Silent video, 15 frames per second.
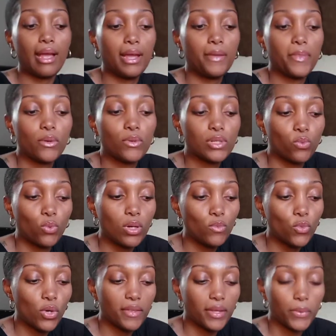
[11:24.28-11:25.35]
And there was
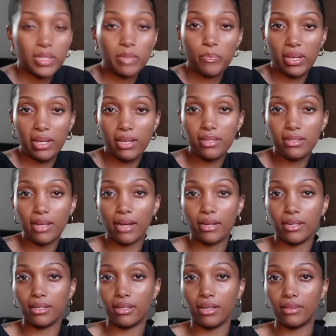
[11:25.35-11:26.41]
one more, there was peace. I
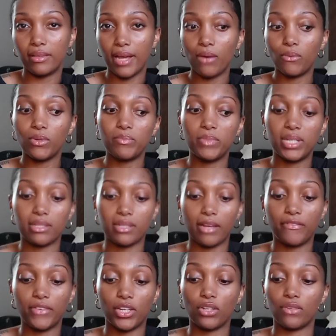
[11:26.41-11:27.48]
didn't get that one because
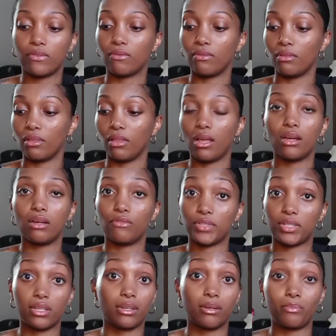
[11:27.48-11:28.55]
I figured love
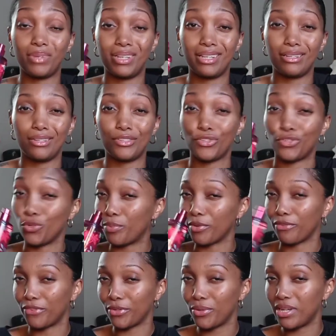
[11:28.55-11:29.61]
was going to be
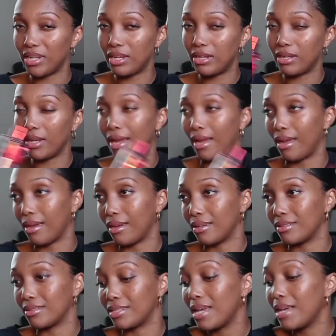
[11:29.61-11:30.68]
super fruity
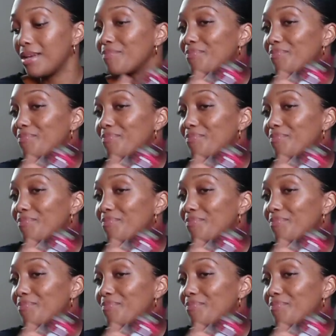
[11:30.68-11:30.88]
and